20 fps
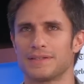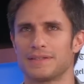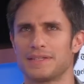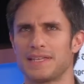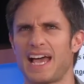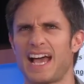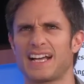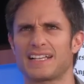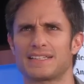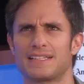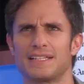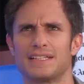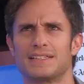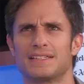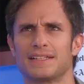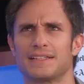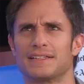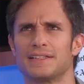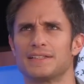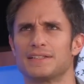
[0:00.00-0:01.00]
the acting
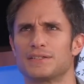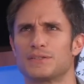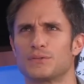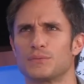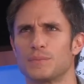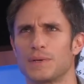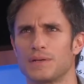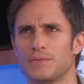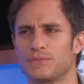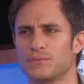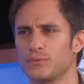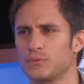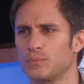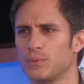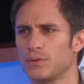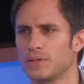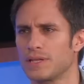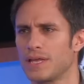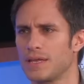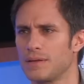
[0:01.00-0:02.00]
techniques to my
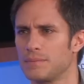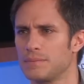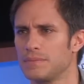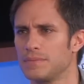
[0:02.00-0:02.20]
football game,